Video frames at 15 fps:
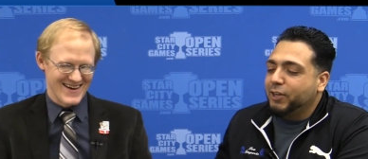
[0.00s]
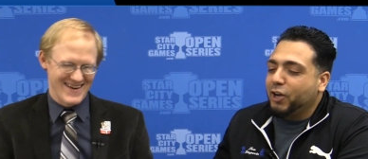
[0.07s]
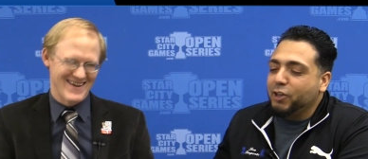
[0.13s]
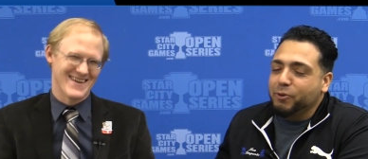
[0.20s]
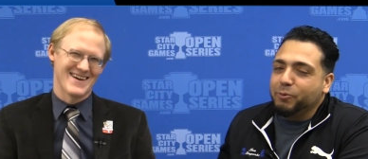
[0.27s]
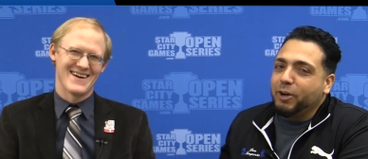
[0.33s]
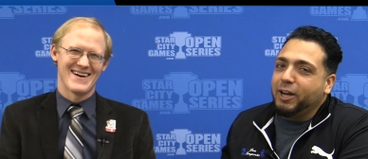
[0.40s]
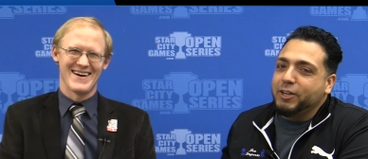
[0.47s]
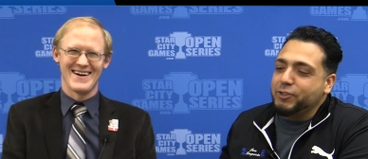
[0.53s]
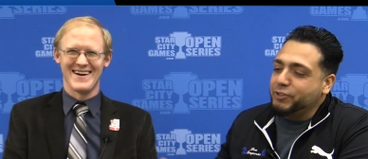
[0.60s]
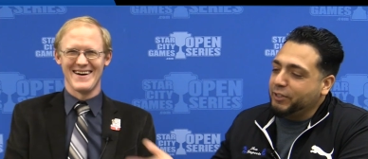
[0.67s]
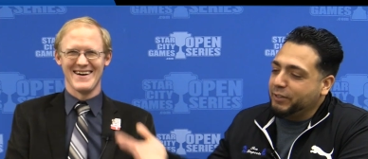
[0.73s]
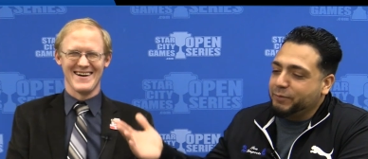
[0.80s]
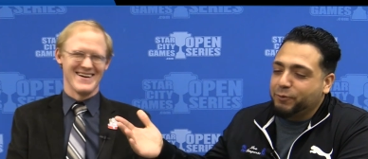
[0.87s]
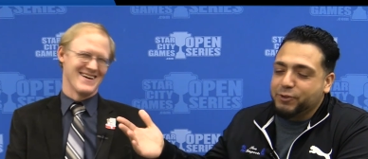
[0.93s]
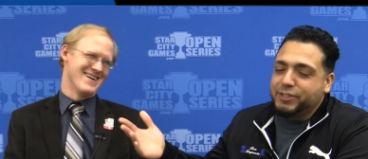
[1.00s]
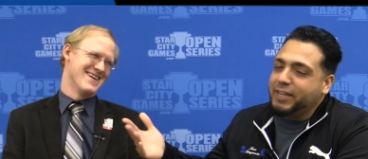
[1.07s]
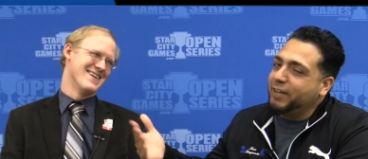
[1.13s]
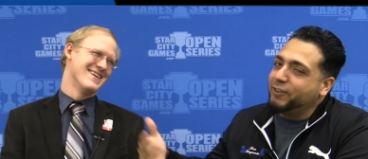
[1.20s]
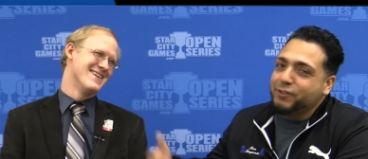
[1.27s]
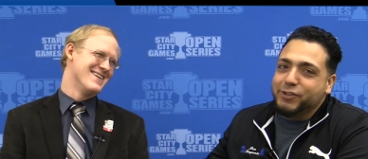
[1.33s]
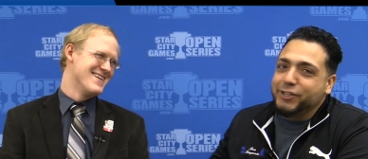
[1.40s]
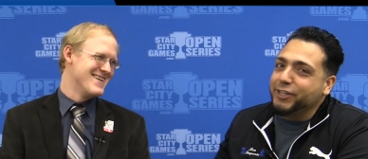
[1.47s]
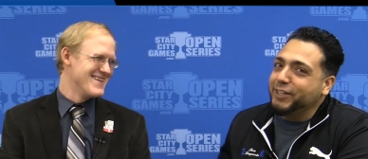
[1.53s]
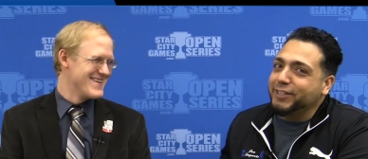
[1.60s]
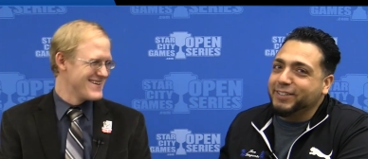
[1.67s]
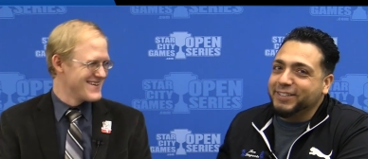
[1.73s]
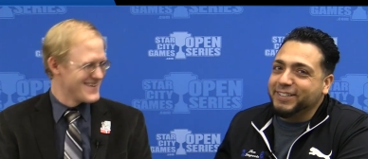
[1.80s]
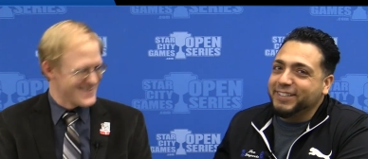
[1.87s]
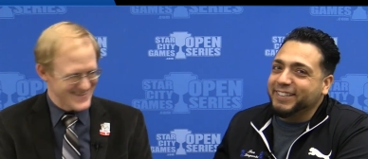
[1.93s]
Speaker 1: Otherwise, for standard, you're good.
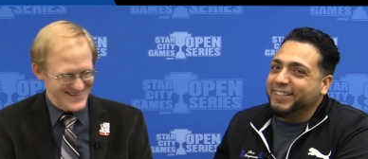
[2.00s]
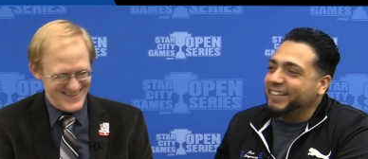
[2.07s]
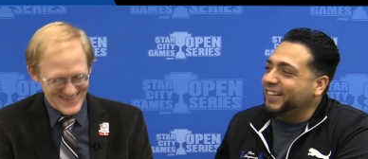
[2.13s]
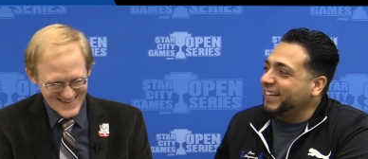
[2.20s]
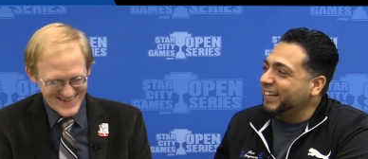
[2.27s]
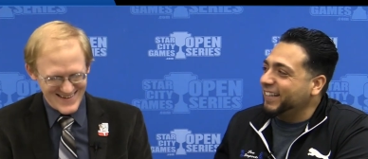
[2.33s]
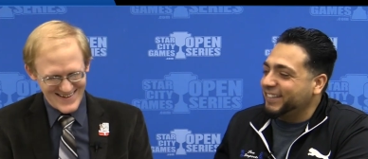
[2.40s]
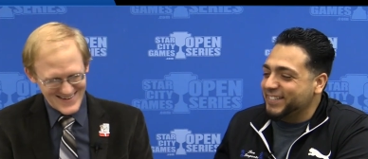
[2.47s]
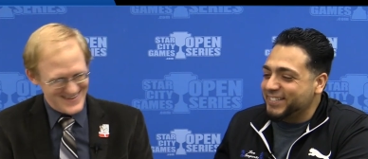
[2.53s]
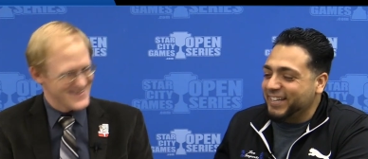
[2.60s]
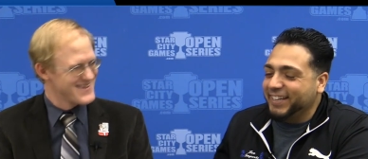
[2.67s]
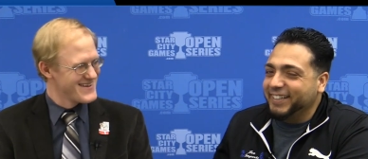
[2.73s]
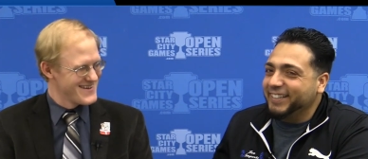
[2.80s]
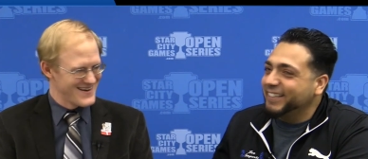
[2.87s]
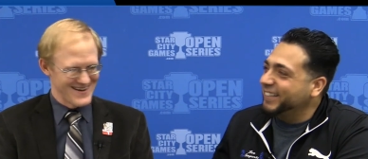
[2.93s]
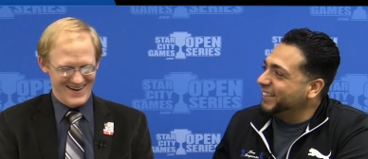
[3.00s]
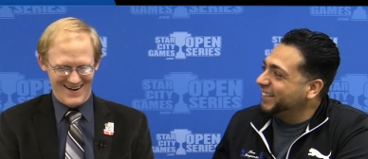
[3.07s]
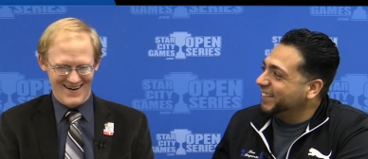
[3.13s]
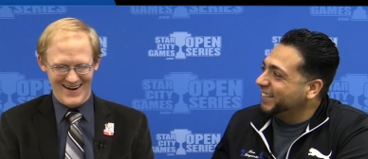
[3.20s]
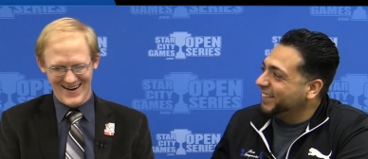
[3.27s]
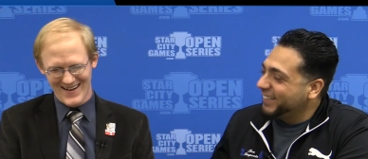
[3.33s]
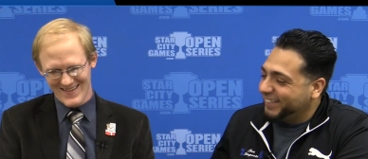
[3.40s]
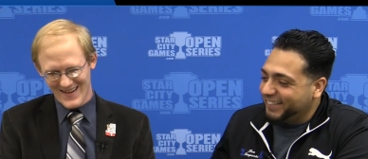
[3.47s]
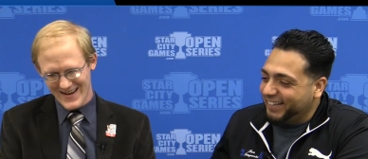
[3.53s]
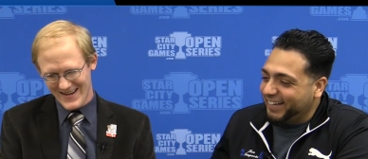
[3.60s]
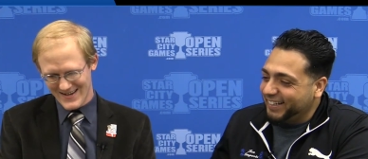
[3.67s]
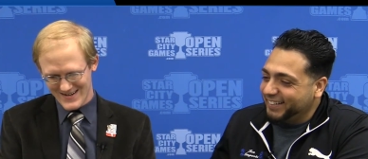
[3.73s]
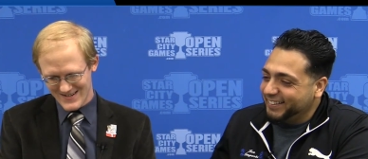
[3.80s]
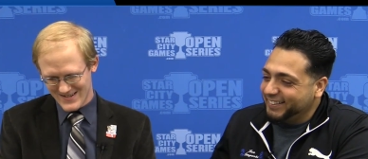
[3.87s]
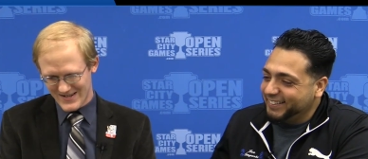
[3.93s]
Speaker 2: I like this deck. All right, I like yeah.
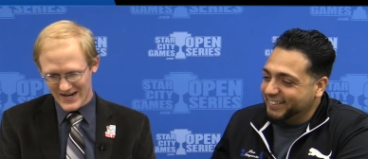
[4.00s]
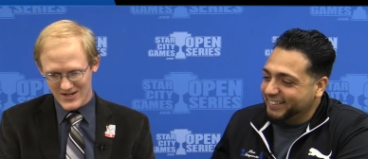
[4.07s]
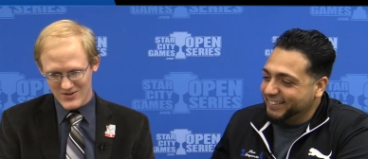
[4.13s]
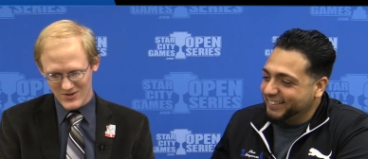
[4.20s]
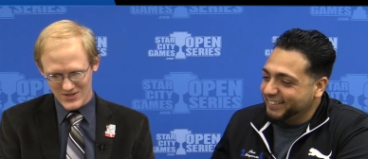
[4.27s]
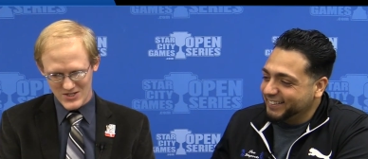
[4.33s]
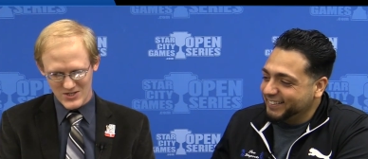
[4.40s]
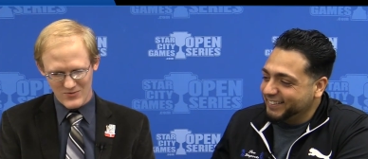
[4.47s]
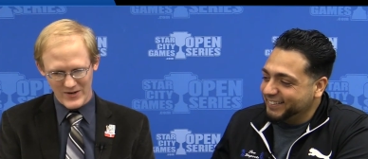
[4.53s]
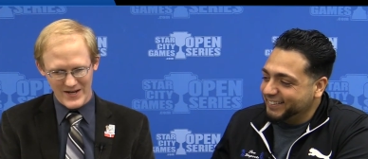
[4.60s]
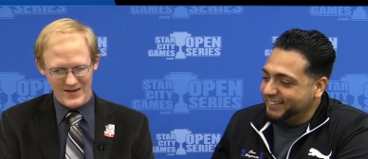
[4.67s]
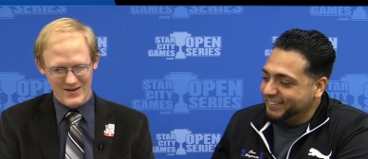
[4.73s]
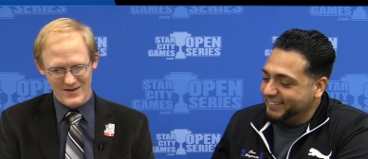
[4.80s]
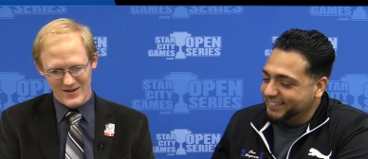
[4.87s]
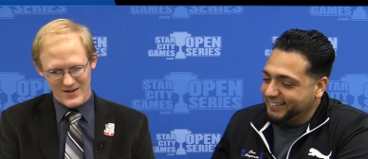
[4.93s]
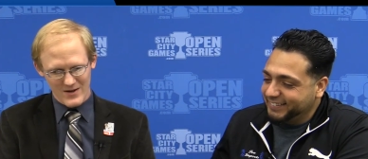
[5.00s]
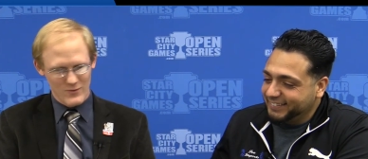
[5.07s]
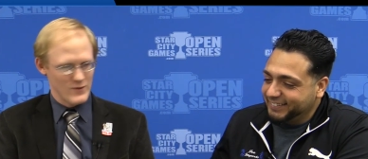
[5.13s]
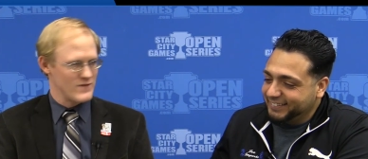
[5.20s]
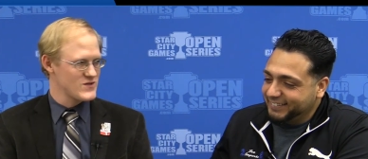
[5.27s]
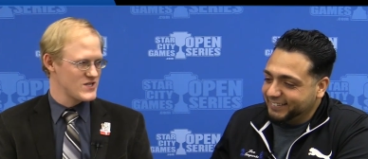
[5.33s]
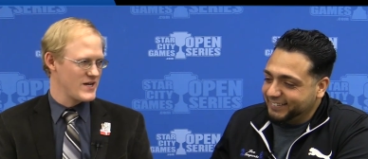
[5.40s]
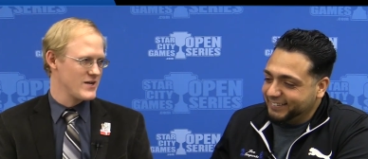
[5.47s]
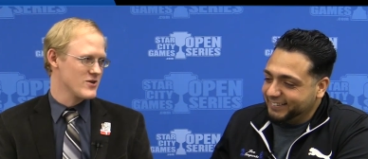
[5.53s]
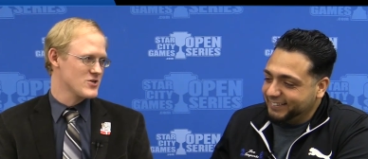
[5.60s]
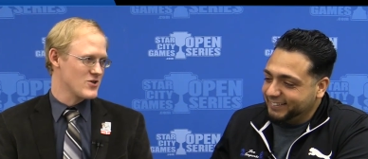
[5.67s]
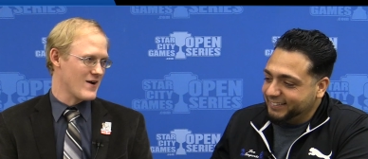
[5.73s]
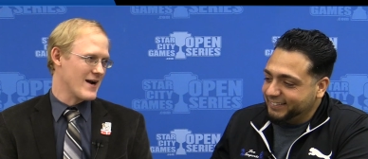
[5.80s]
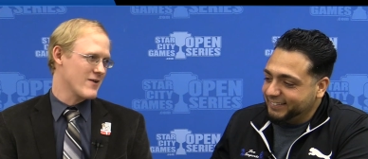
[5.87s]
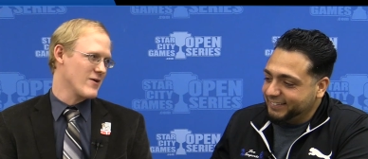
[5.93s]
it. Deck looks sweet. We've seen your
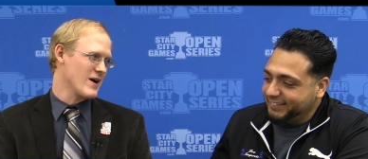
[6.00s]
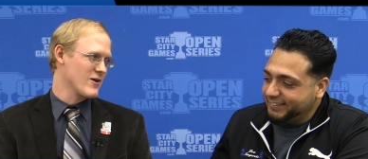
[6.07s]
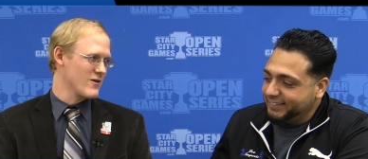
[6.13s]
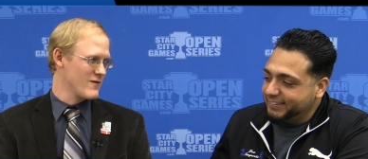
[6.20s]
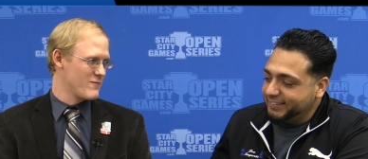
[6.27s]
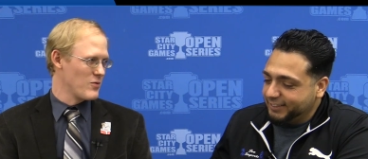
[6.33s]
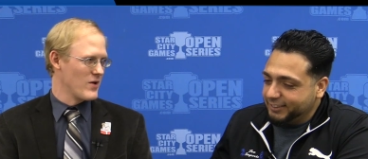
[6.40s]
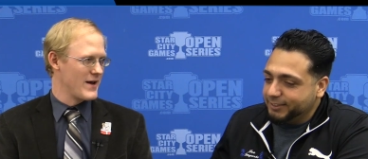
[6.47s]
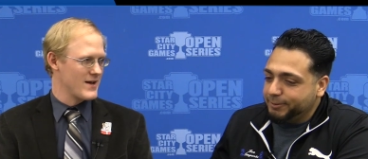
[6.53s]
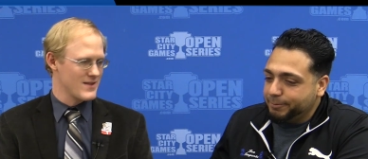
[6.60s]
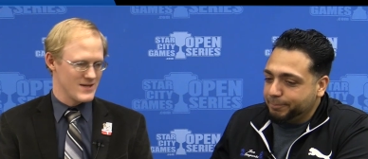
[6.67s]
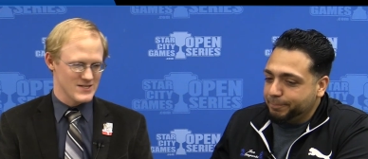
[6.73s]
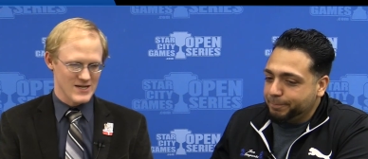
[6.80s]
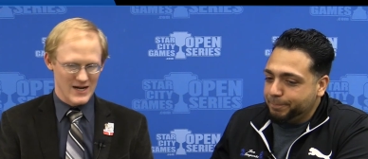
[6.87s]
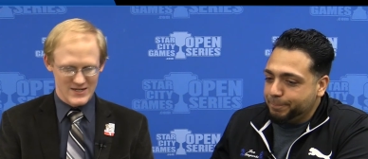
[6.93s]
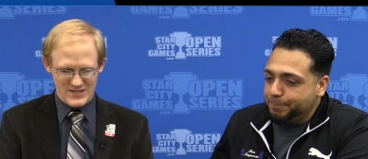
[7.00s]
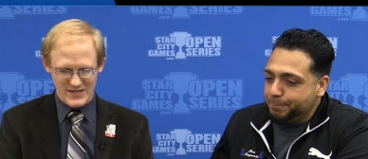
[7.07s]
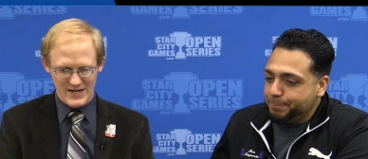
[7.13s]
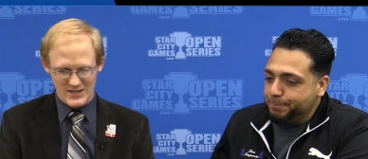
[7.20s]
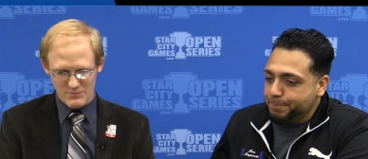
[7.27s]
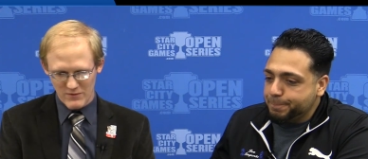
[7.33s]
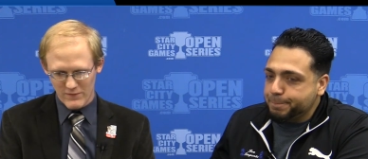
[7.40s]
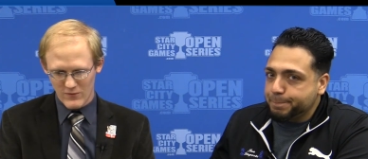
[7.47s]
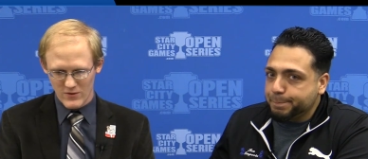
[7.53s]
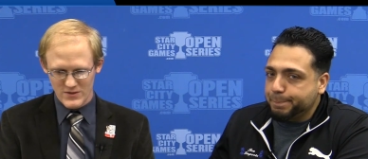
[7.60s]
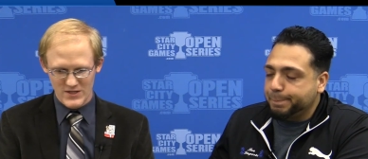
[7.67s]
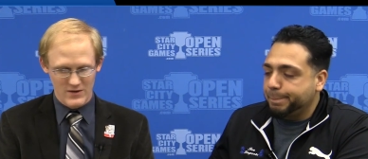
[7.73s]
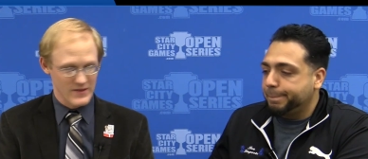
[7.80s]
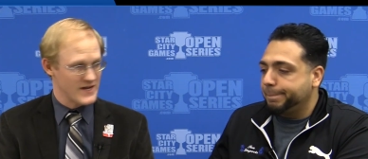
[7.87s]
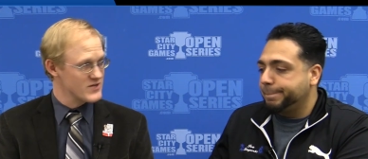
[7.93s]
track record of playing these kinds of decks before,
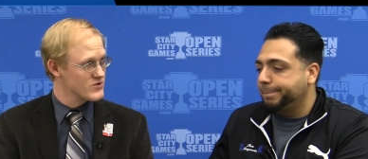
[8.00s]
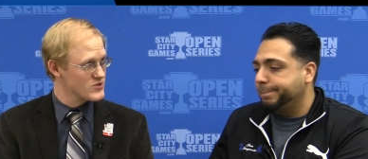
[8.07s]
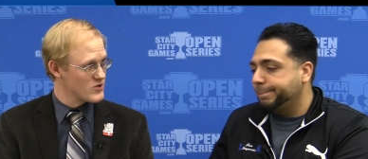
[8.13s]
so thanks for